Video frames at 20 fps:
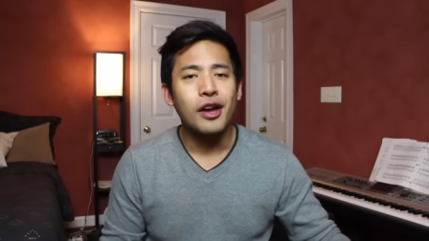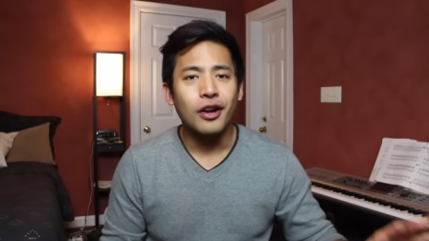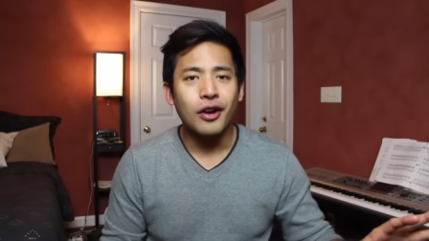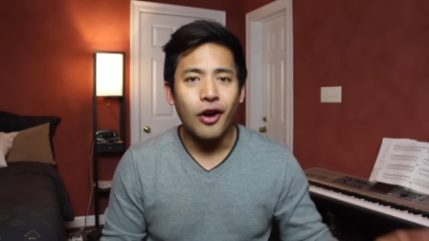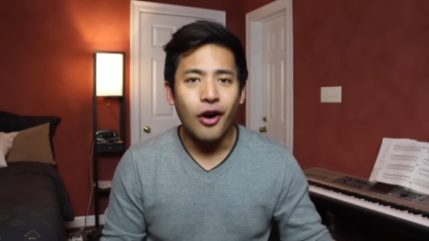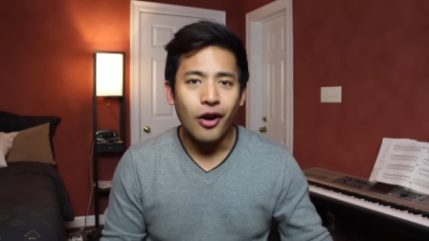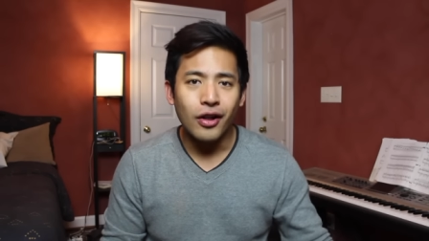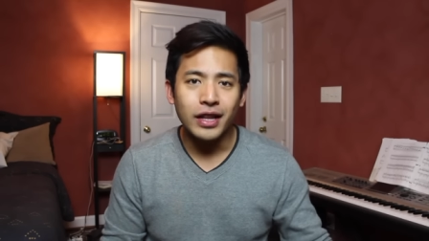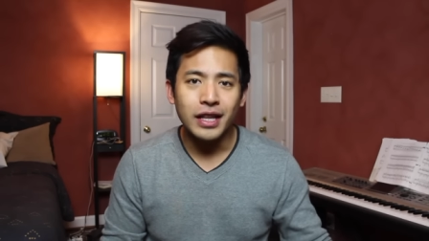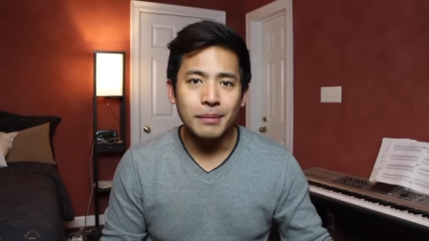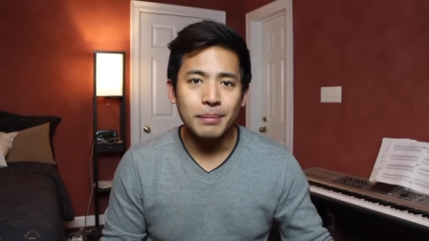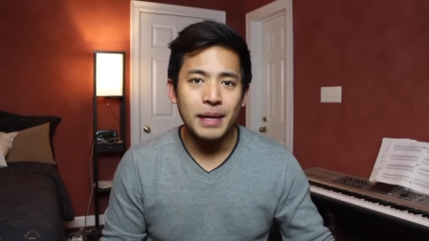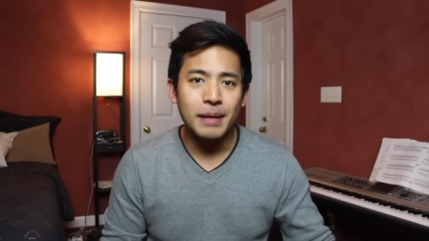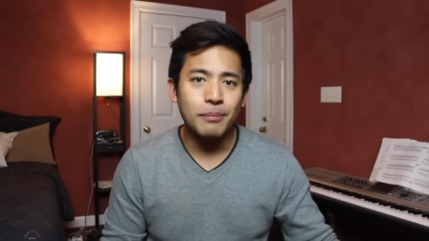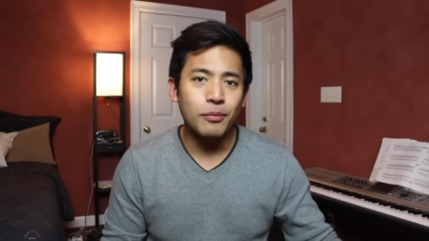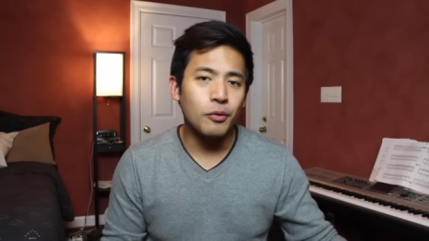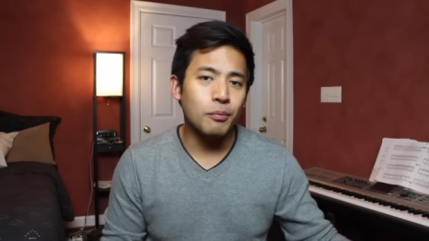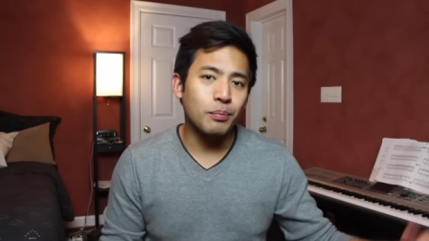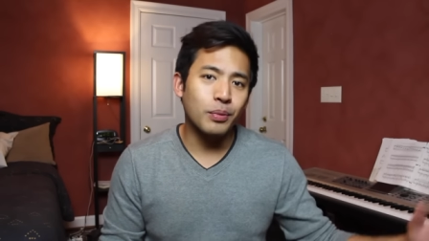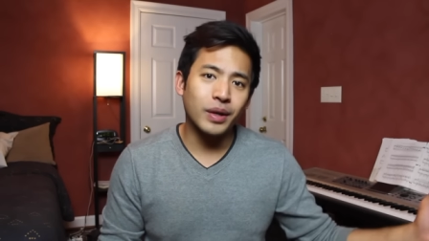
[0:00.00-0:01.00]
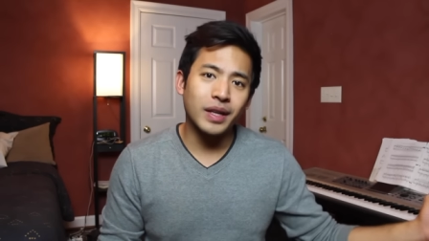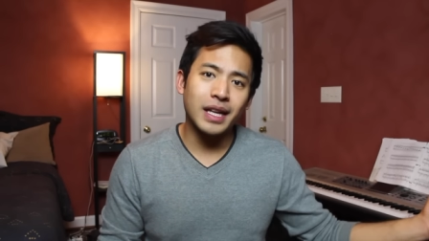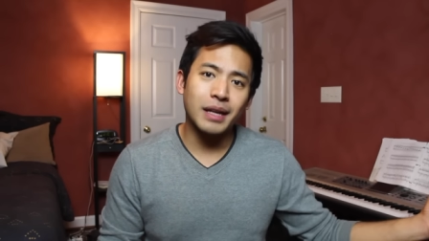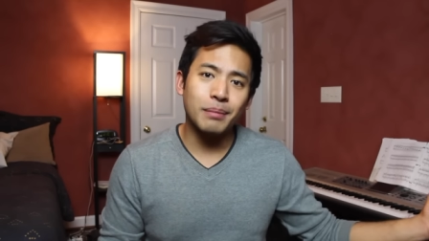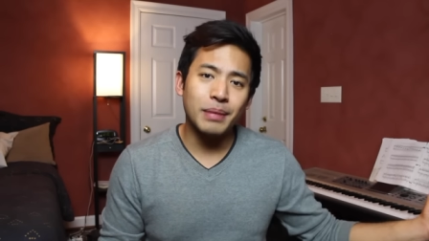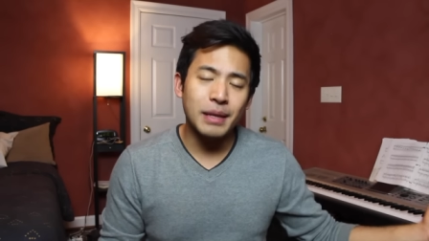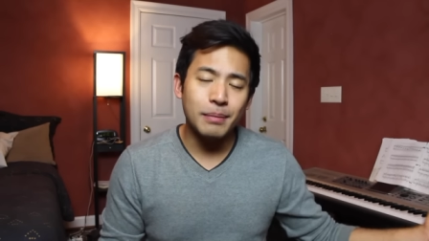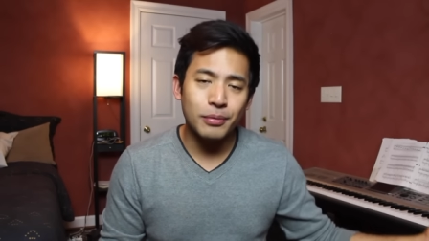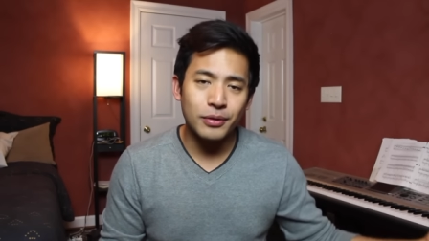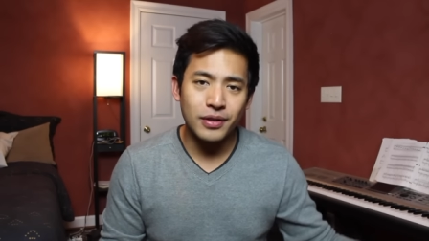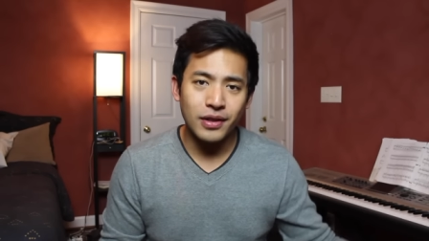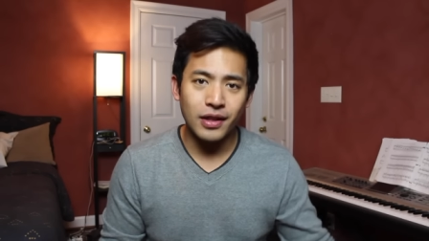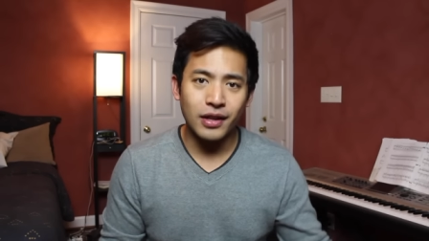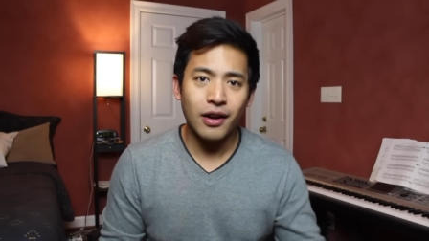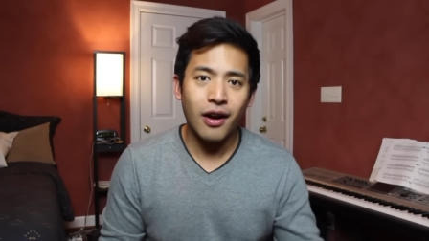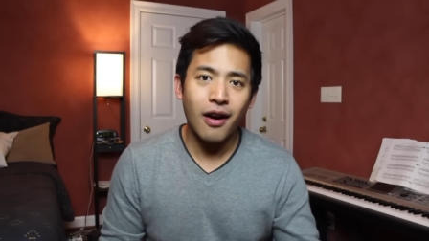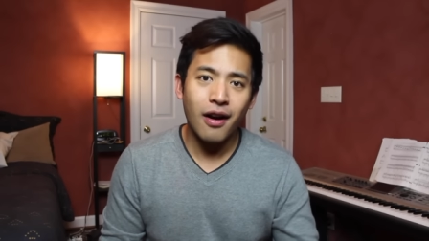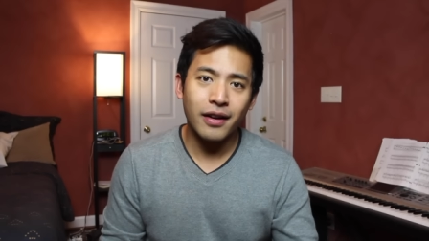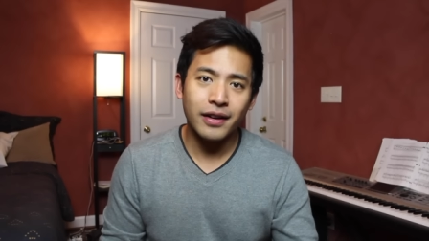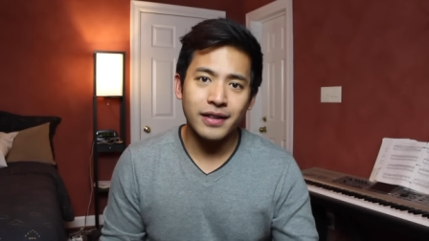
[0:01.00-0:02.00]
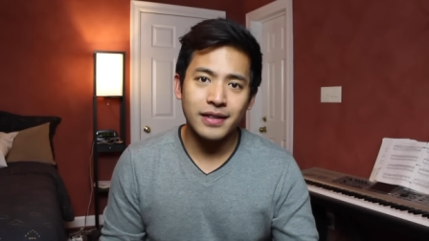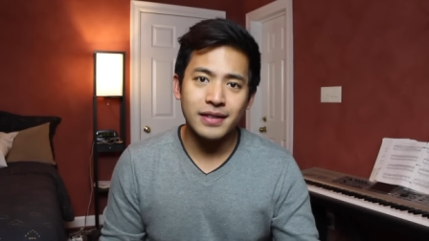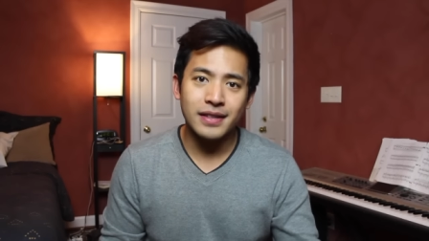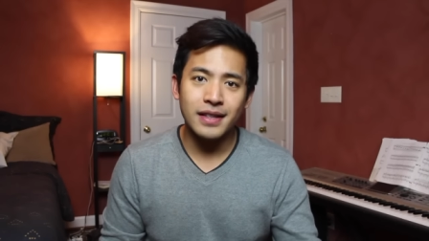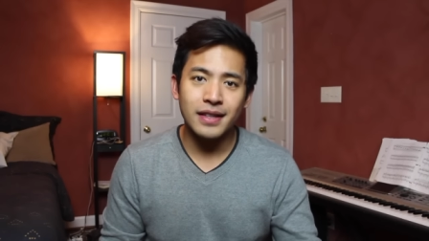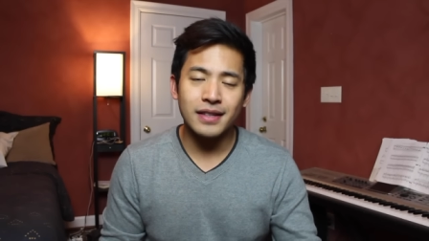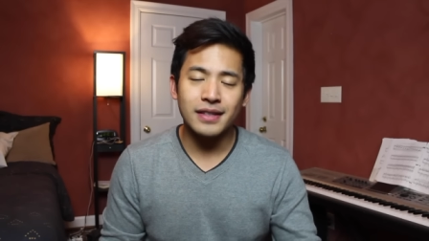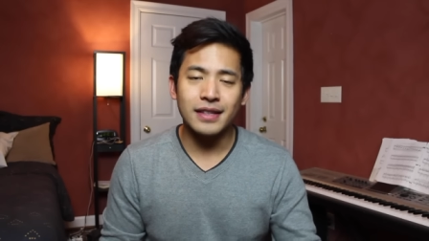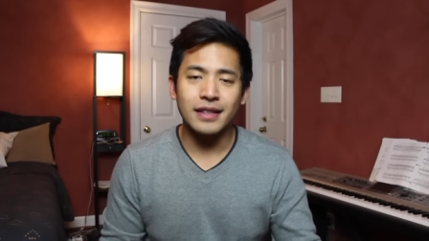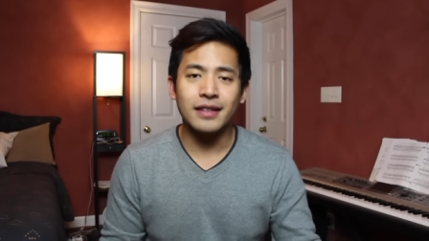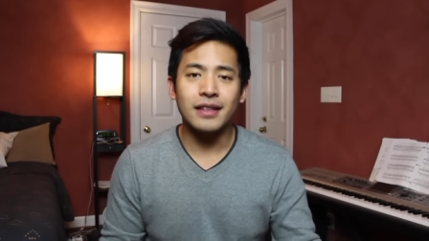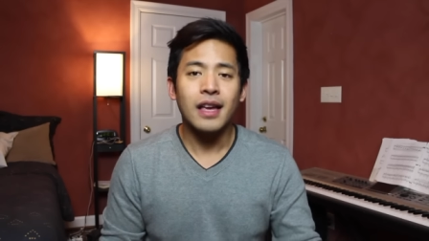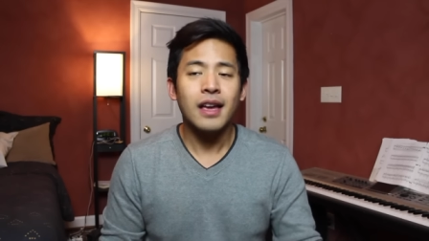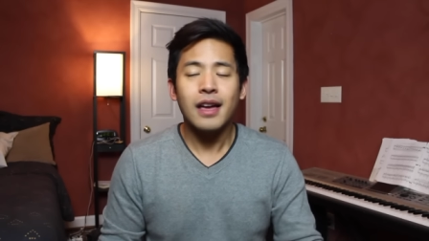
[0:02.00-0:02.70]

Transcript: calling people, bringing people to the caucuses.